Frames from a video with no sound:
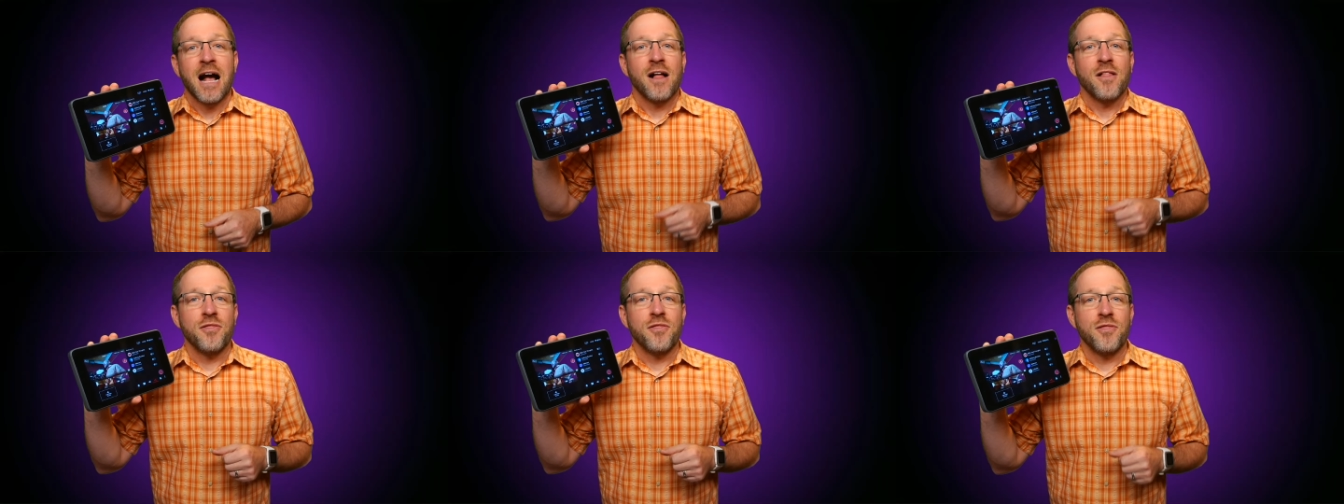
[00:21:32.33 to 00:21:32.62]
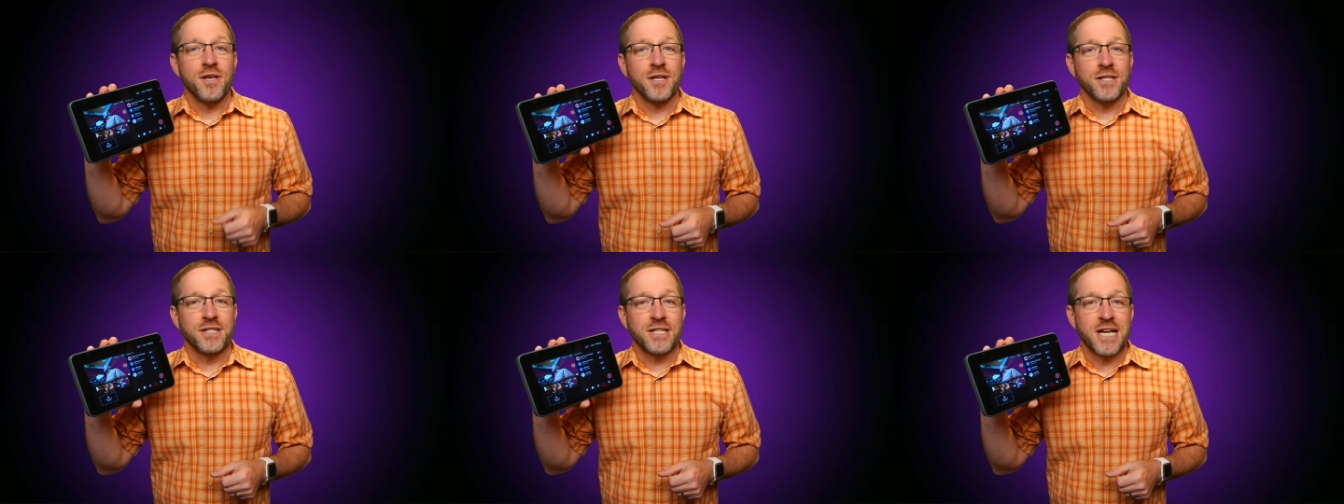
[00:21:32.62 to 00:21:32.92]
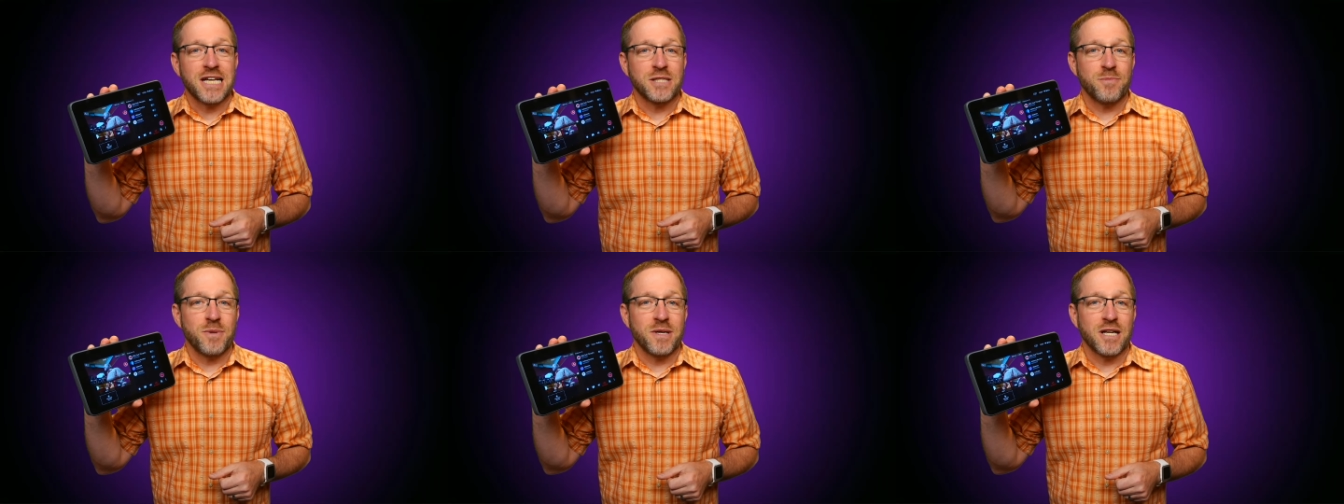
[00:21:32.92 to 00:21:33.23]
This
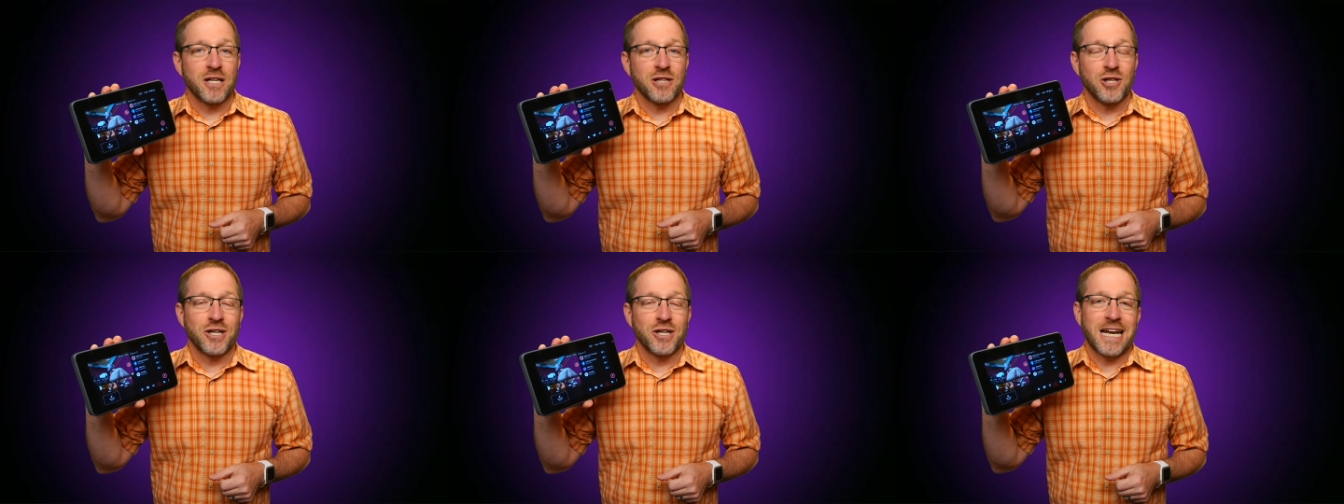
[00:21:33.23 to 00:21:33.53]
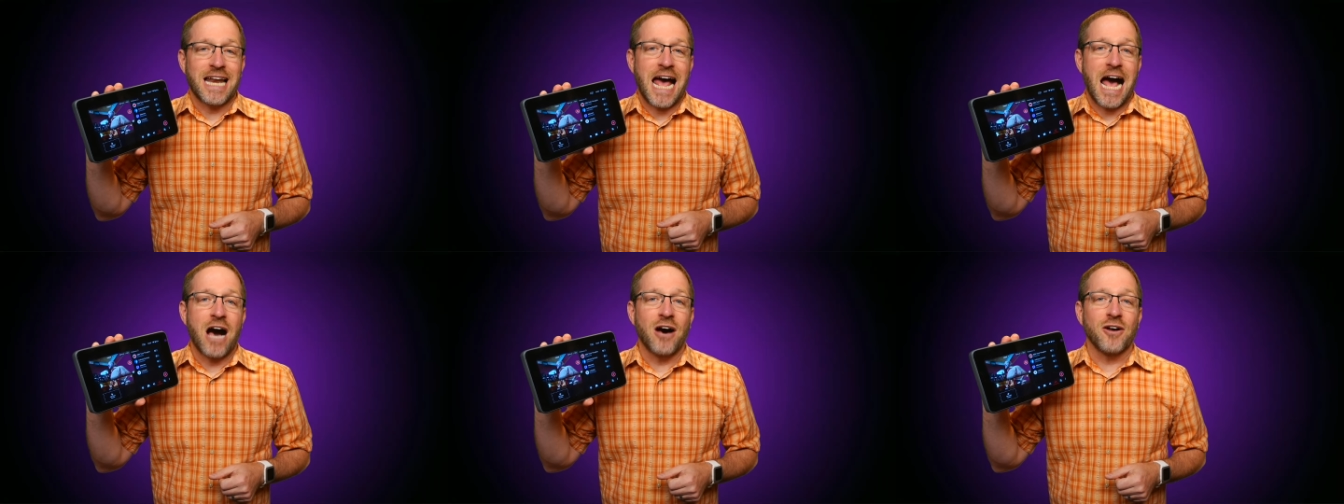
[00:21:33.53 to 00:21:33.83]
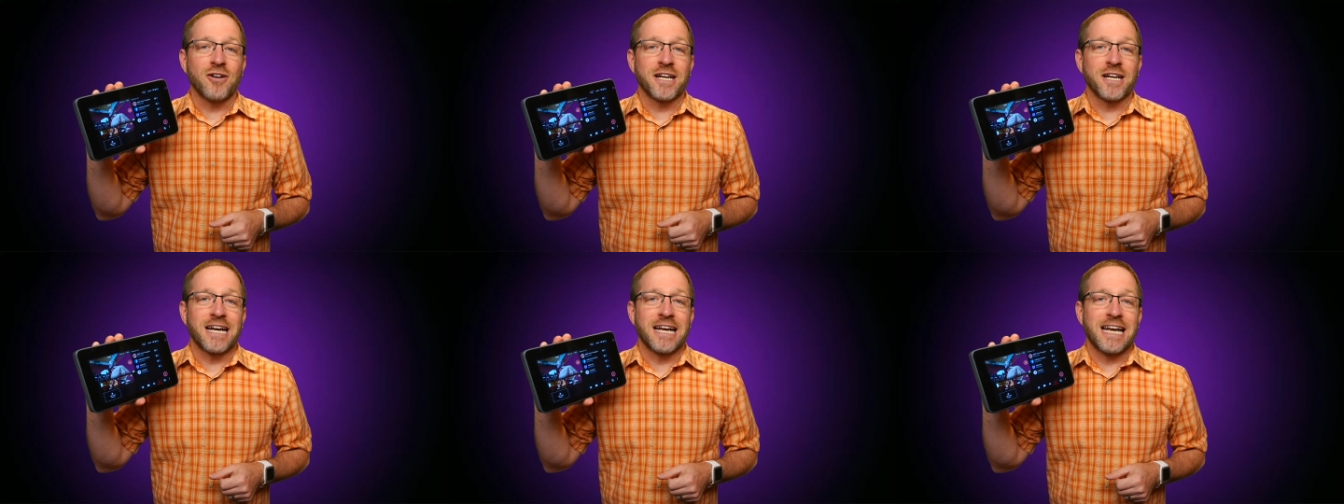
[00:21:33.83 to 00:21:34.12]
has been a look at how
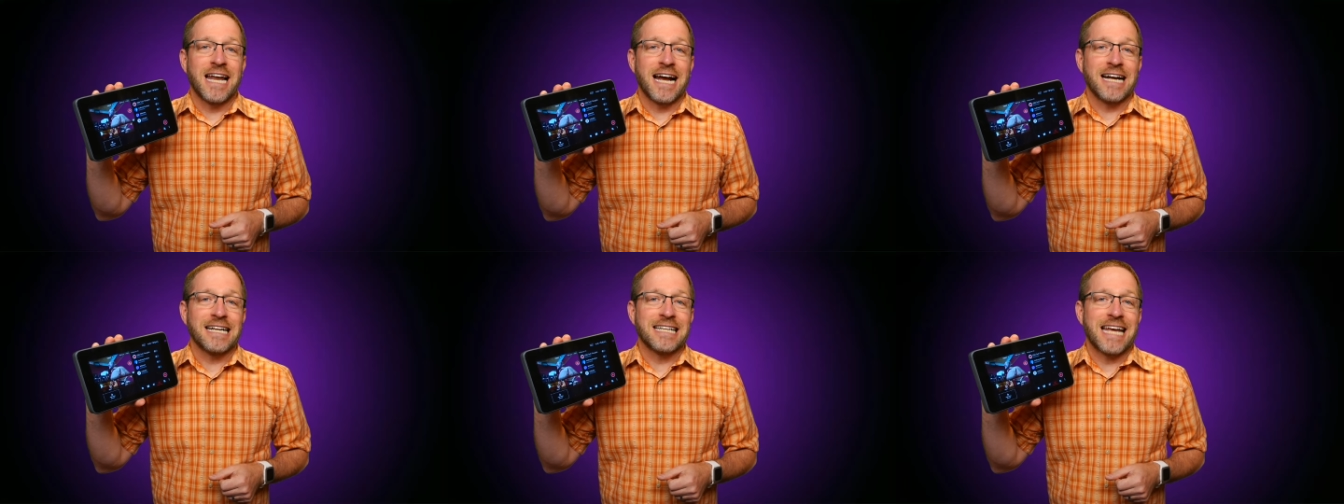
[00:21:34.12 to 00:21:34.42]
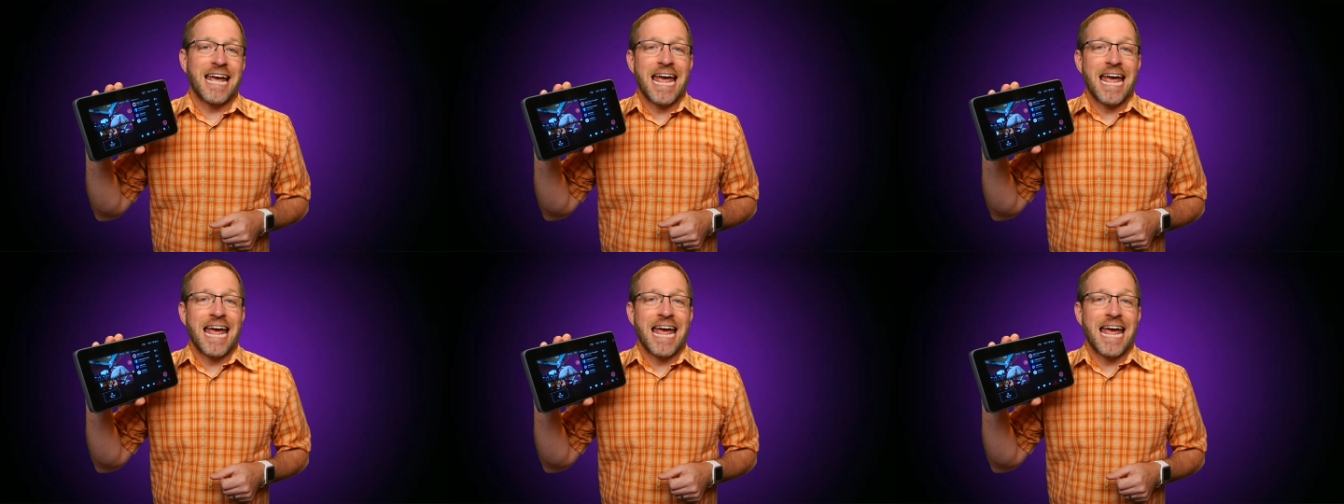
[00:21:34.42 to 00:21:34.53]
to connect